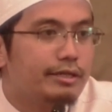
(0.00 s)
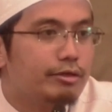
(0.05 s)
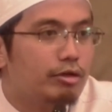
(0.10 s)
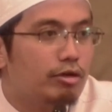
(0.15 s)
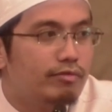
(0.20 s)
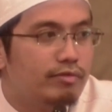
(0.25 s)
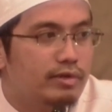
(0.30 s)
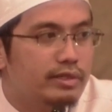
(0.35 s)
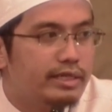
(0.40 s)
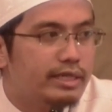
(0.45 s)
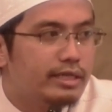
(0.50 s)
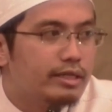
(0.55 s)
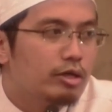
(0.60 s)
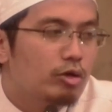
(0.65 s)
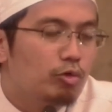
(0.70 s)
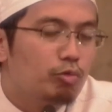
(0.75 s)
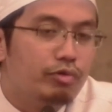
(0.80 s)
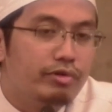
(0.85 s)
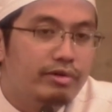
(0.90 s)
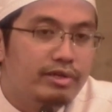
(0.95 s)
novel that
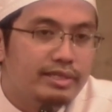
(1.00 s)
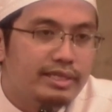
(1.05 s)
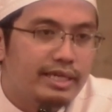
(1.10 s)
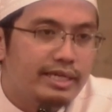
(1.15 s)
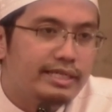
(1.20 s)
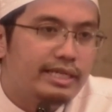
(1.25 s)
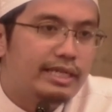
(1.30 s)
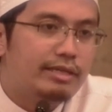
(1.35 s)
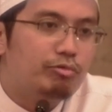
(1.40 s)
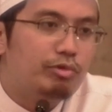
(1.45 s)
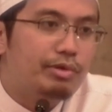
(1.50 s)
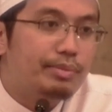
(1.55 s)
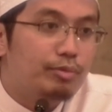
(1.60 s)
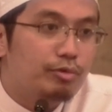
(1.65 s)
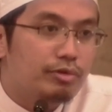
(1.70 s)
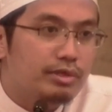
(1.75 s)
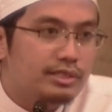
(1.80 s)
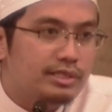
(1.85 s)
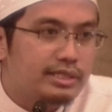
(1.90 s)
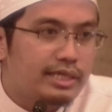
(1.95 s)
we read and then we
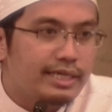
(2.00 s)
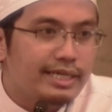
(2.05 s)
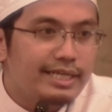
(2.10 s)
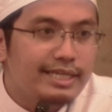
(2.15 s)
put aside.